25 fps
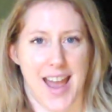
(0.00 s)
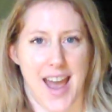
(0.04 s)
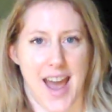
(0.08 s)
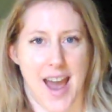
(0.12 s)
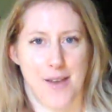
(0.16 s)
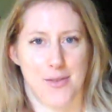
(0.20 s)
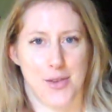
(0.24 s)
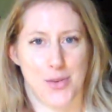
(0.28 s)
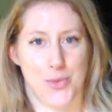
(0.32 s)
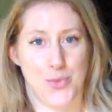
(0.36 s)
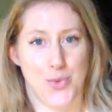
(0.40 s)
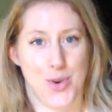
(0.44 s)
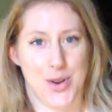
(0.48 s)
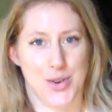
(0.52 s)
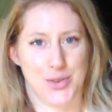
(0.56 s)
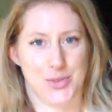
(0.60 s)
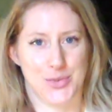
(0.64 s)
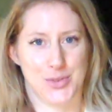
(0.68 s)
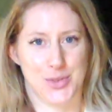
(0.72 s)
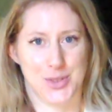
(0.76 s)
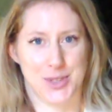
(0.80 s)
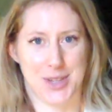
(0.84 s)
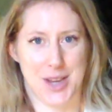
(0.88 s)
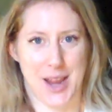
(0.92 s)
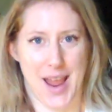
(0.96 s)
have a
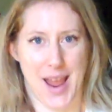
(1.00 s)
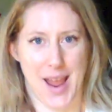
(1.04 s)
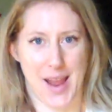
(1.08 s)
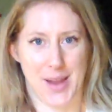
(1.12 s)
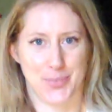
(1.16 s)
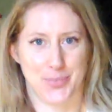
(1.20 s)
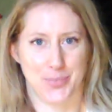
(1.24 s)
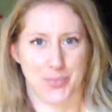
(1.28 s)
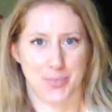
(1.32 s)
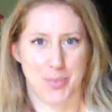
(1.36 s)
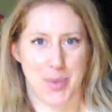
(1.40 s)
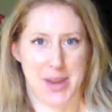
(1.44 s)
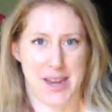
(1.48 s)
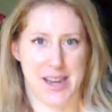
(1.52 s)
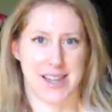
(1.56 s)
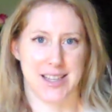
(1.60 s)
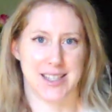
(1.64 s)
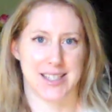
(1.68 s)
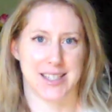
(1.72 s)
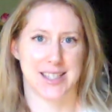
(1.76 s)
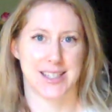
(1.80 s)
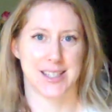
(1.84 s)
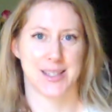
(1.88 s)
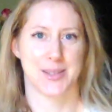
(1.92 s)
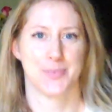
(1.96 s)
wonderful day.
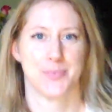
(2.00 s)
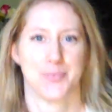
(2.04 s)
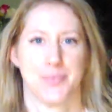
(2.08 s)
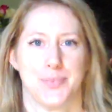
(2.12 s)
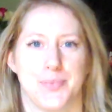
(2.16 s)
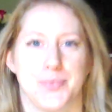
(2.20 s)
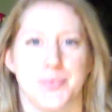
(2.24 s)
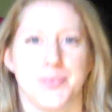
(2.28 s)
Peace.